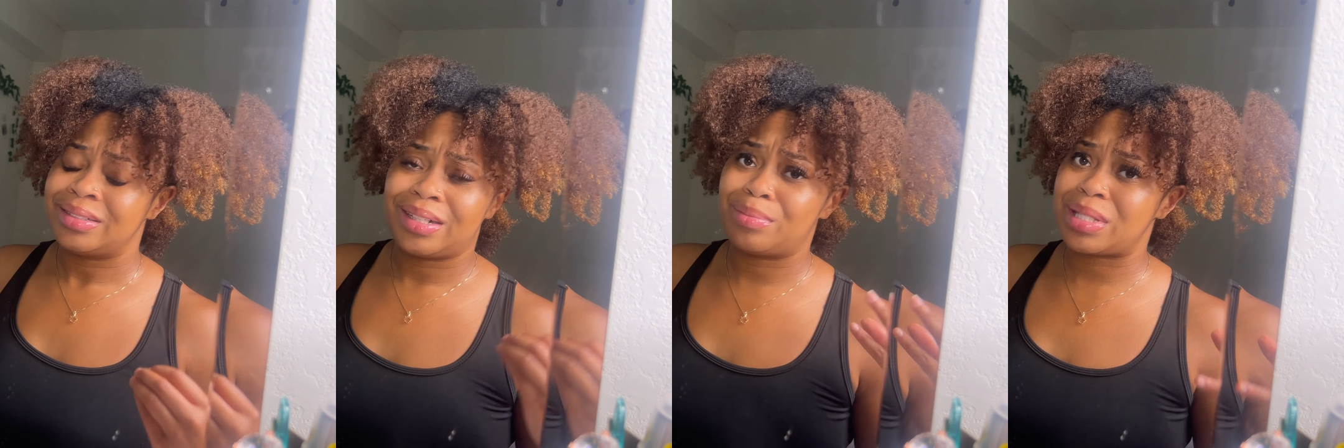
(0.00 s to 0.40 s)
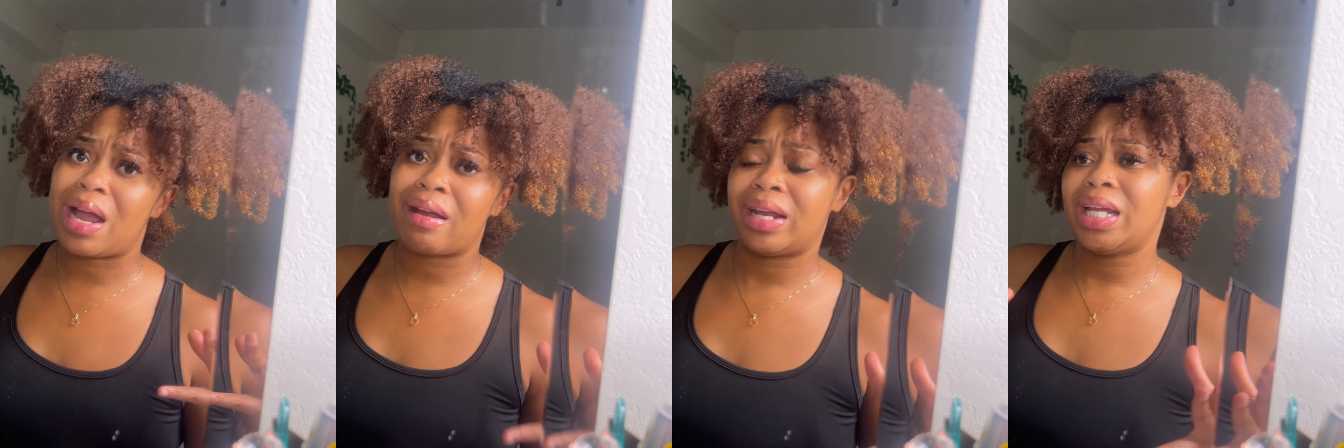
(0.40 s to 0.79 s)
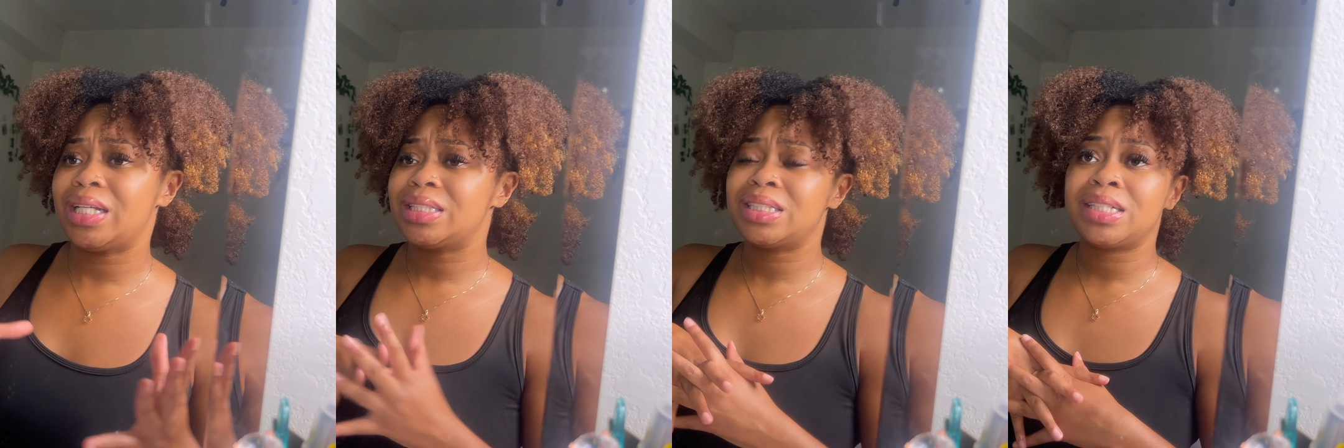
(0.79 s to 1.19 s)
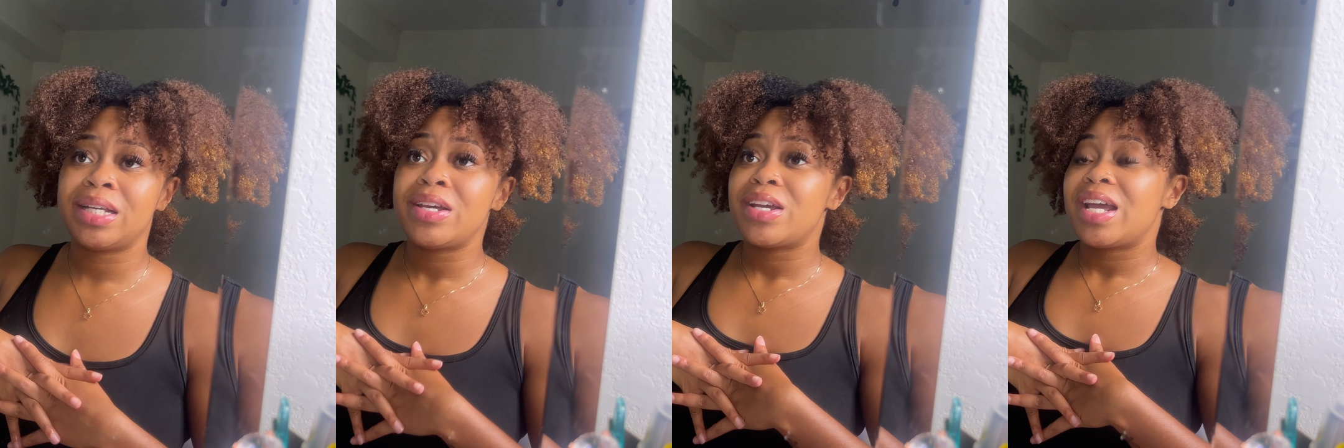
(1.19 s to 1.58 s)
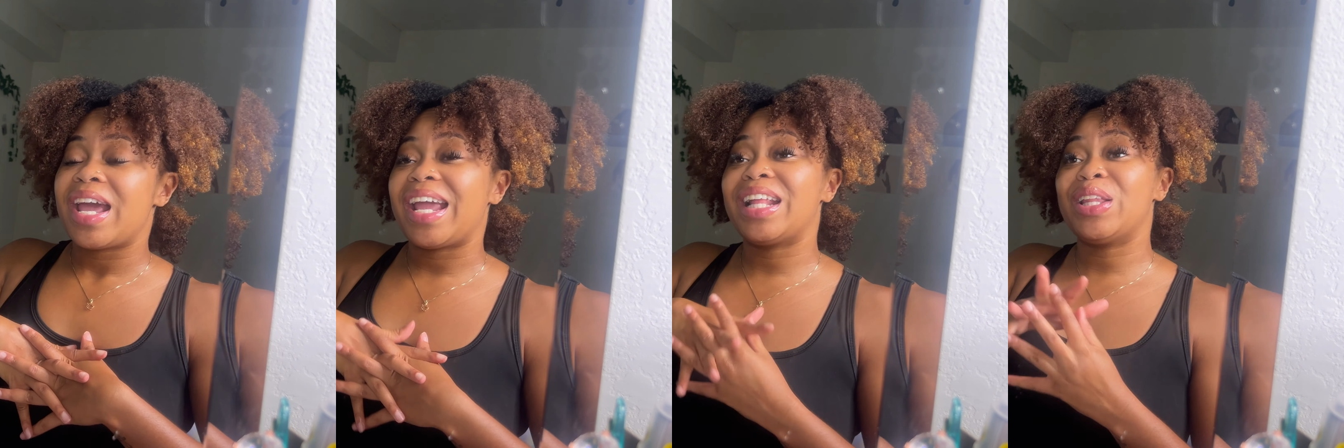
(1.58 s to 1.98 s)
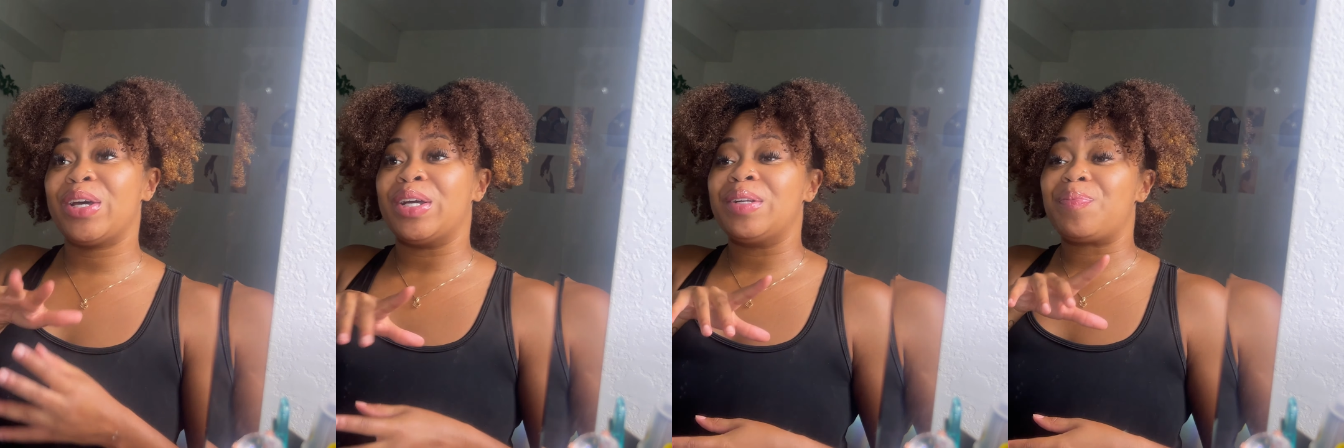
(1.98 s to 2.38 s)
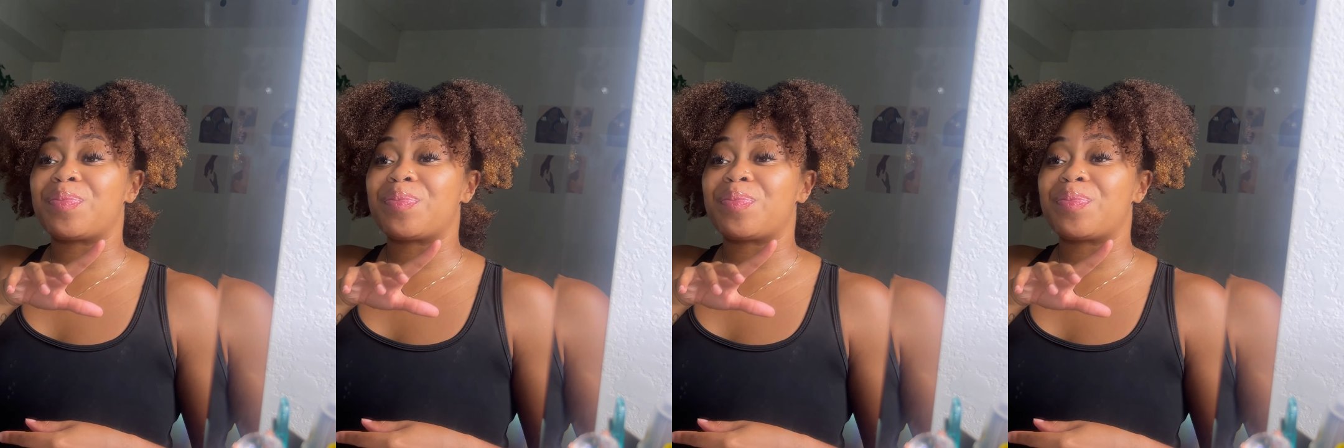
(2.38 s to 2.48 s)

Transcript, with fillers: I'm sorry. And look,